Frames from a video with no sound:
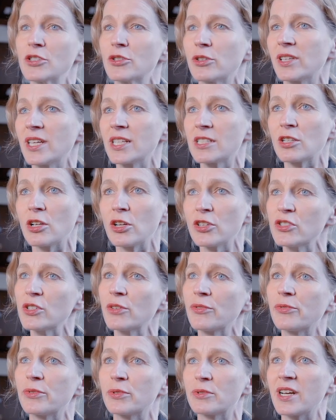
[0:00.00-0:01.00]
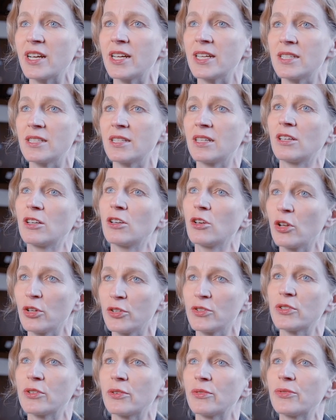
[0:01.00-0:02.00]
So there's lots of variety and
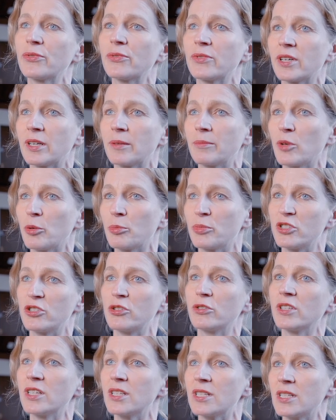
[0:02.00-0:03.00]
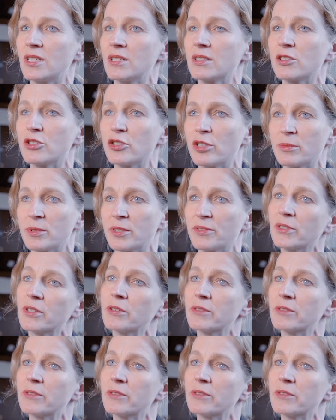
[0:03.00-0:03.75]
lots of um, opportunities in terms of